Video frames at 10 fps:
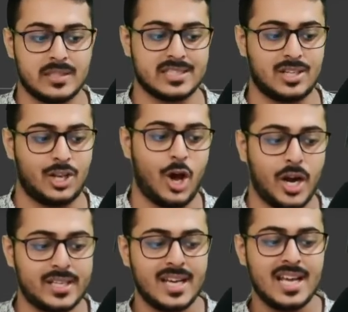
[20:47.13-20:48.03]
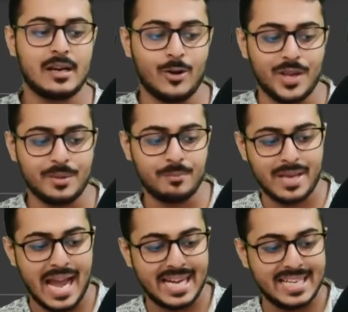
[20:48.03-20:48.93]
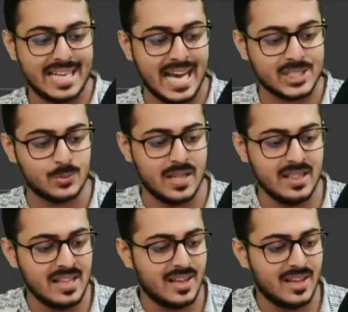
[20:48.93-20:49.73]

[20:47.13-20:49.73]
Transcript: There's a lot going behind it as well.